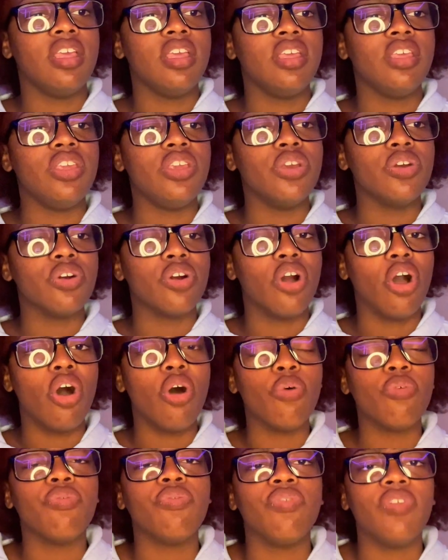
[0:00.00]
your
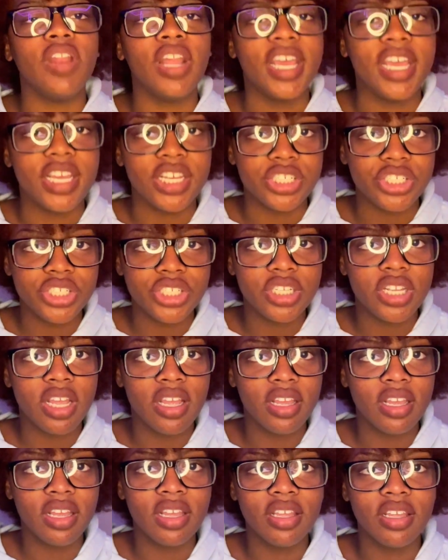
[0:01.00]
own flesh,
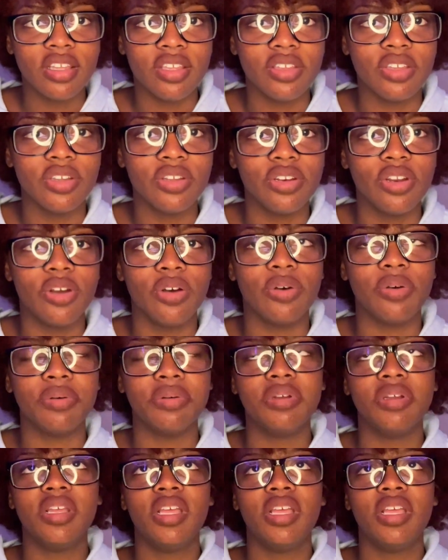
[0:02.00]
you know.